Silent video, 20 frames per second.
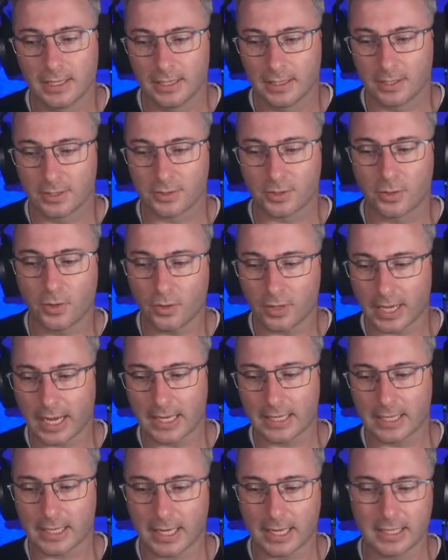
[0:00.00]
So not
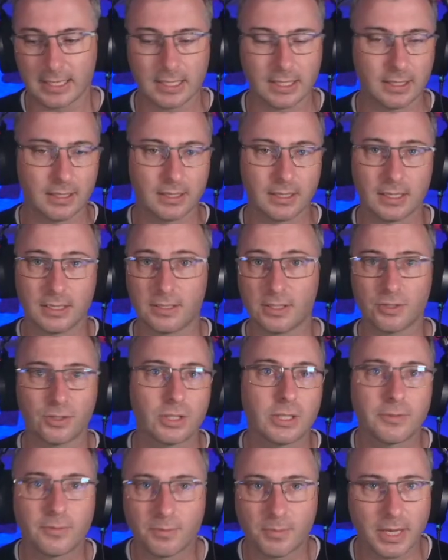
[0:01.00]
adding any additional
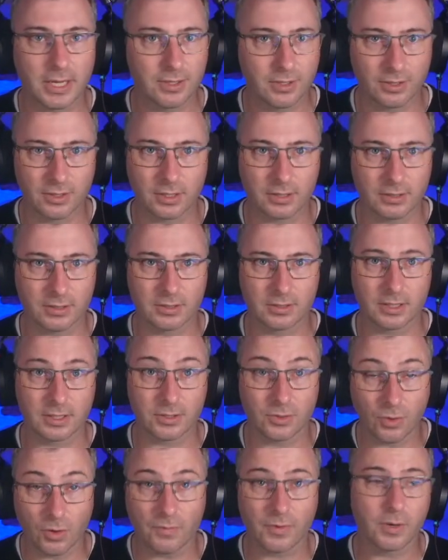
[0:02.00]
information that's
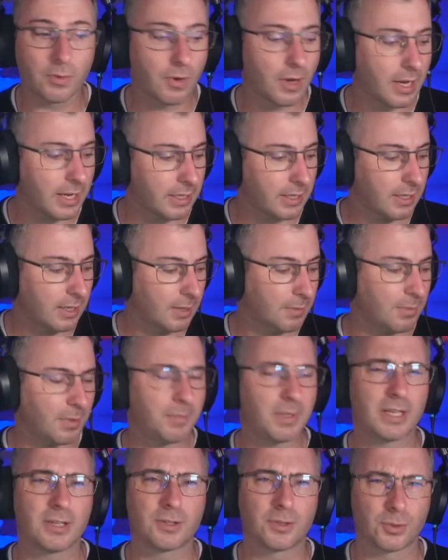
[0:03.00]
not required, but
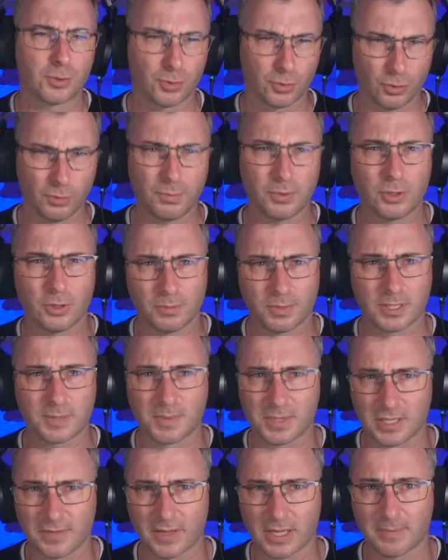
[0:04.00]
being super duper
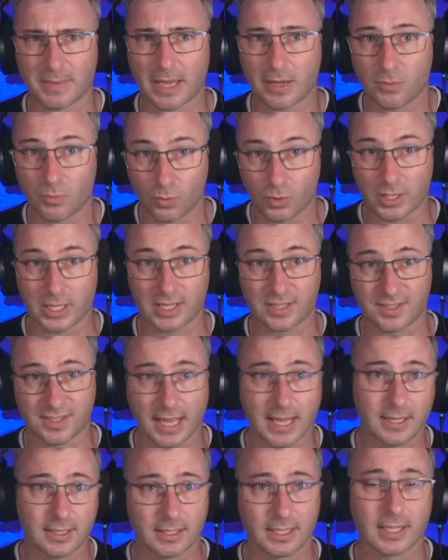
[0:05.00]
specific about what
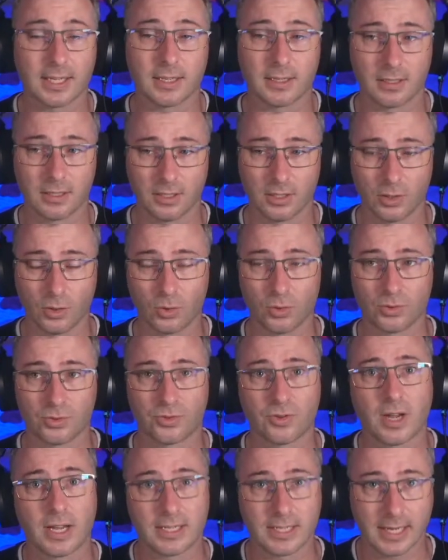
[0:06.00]
exactly you're
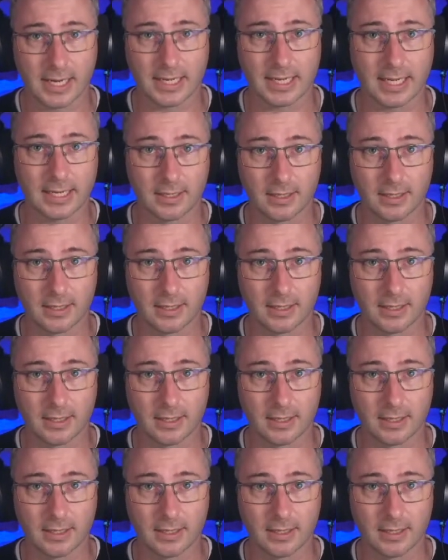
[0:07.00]
trying to get at.